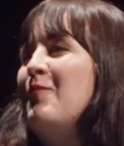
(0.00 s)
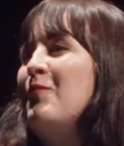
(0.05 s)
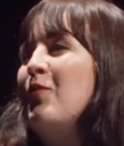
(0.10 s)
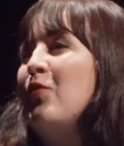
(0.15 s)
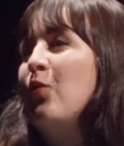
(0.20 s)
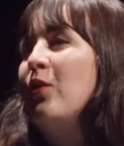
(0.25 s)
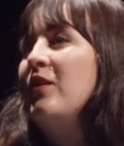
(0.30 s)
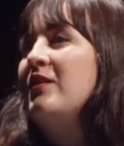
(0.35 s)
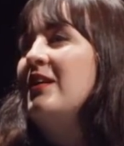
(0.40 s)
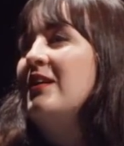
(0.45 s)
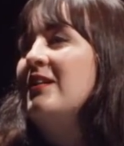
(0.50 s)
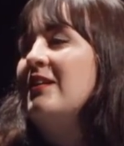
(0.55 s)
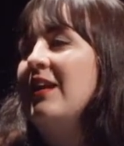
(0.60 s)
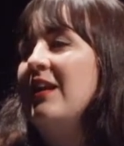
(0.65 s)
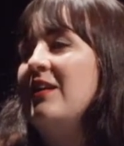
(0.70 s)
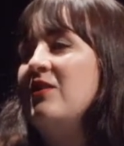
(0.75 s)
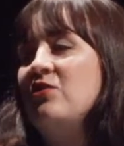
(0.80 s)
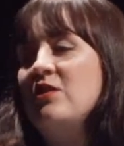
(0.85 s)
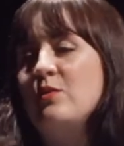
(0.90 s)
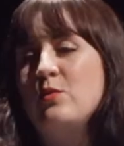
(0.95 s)
So I did,
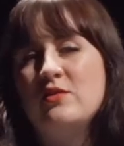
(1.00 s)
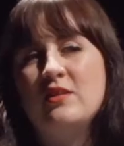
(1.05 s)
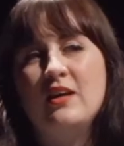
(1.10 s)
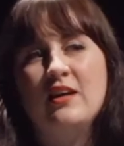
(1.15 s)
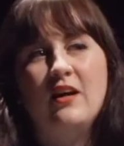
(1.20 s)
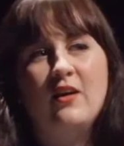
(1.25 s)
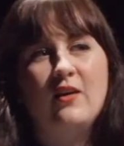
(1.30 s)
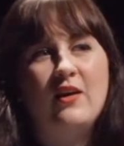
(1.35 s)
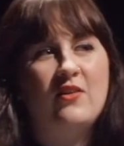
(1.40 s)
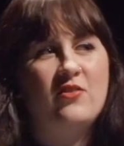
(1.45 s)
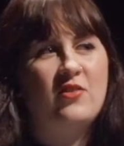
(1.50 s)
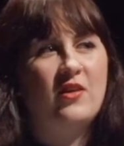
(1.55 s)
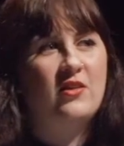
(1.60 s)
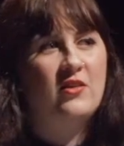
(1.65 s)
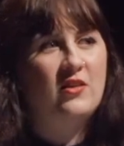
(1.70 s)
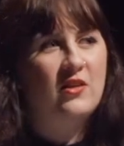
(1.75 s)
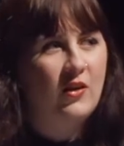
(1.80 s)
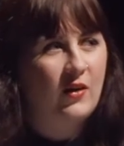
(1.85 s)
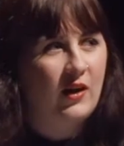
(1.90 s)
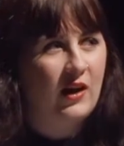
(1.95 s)
and she was like, oh yeah, so
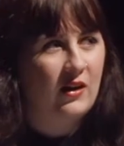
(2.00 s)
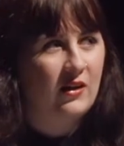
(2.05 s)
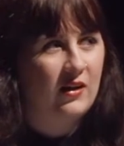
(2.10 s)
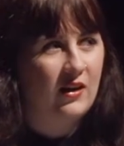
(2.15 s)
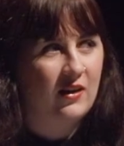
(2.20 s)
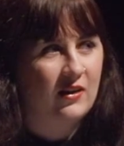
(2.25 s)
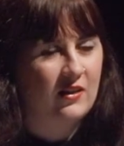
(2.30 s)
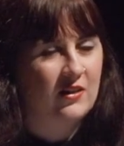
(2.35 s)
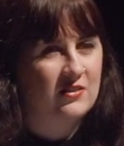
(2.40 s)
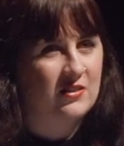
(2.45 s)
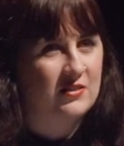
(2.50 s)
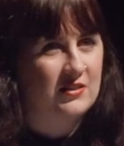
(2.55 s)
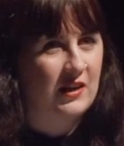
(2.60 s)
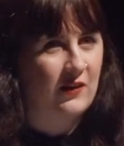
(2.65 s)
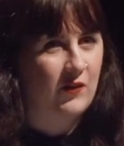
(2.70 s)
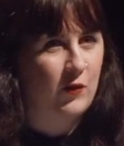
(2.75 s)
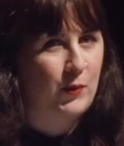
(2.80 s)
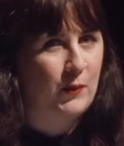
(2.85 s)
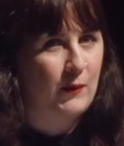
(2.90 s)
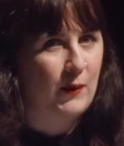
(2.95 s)
you know how like art doesn't
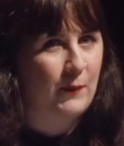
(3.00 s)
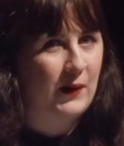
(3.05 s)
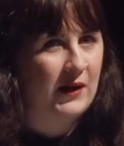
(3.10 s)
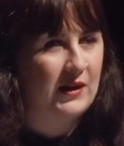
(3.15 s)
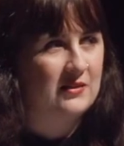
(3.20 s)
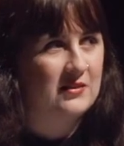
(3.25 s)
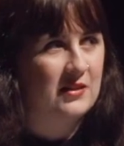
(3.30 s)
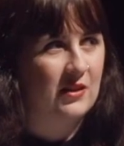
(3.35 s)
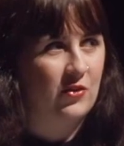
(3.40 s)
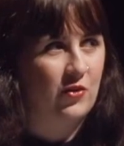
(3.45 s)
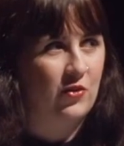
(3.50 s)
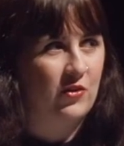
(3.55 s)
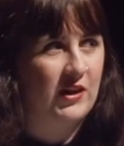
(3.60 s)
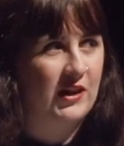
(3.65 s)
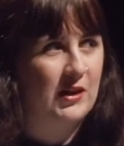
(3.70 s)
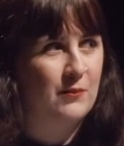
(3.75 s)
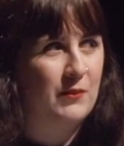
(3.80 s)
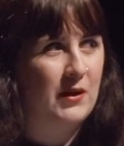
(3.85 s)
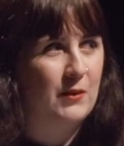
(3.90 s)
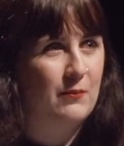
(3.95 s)
have to be about paintings, right? It
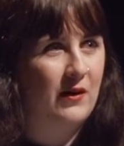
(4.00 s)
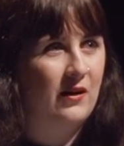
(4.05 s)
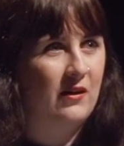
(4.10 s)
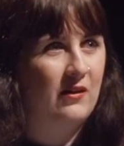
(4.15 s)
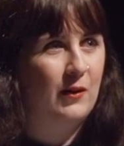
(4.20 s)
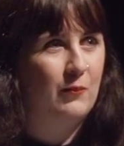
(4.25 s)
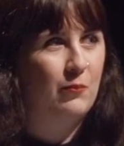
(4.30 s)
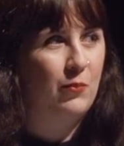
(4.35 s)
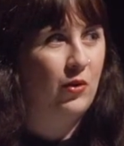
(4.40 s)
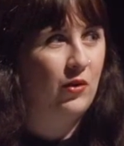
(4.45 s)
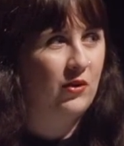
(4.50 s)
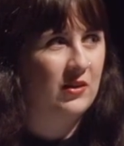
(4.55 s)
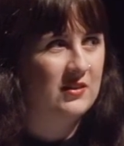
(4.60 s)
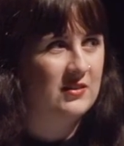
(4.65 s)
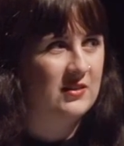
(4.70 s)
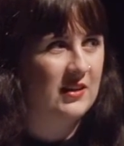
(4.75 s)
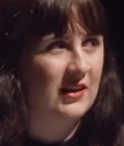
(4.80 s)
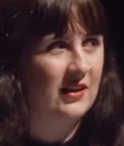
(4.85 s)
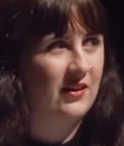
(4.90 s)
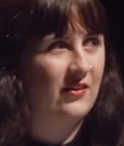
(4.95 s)
can be about like
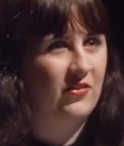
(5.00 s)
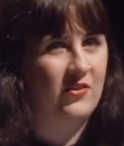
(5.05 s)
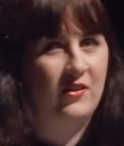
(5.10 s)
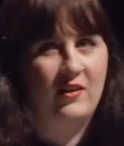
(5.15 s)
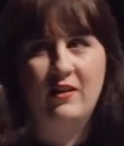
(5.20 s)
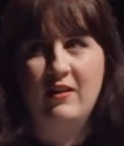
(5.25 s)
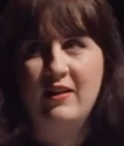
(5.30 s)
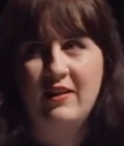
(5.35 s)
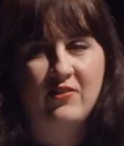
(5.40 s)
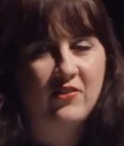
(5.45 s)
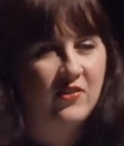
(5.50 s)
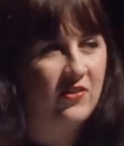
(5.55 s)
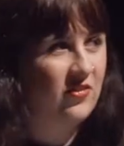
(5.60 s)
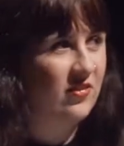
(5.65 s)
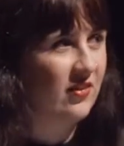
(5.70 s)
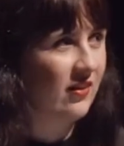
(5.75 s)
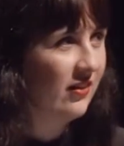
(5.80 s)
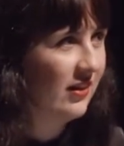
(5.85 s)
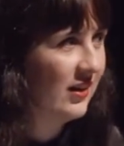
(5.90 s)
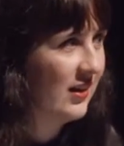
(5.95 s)
politics and like
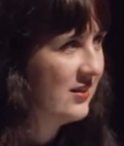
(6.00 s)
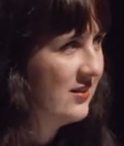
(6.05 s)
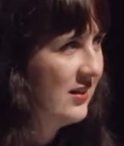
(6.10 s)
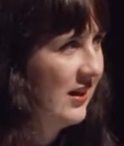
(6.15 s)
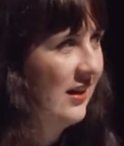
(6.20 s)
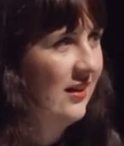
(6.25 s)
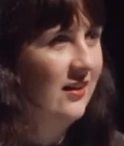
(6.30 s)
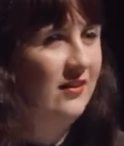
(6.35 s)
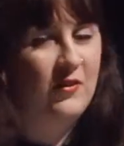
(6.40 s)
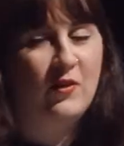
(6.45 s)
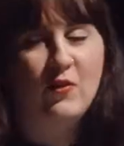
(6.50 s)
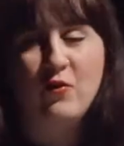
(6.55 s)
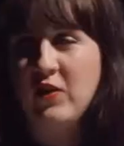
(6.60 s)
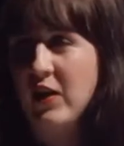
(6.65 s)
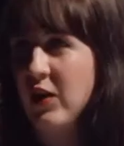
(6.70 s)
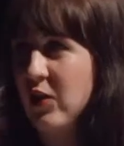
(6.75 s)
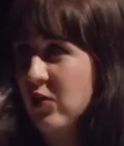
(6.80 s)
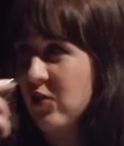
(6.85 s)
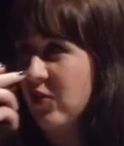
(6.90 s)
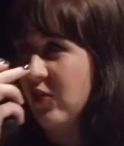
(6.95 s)
society and the
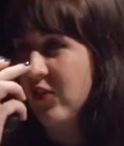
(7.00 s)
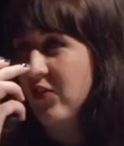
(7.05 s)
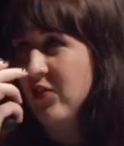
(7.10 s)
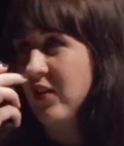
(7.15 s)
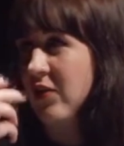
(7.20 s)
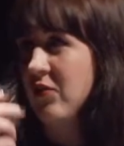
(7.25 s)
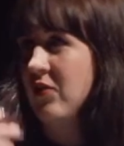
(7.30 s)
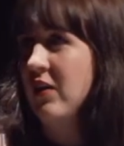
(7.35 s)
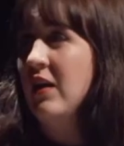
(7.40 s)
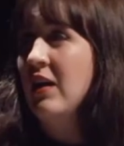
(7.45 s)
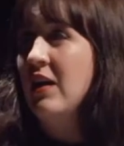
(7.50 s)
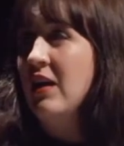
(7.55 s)
future and stuff.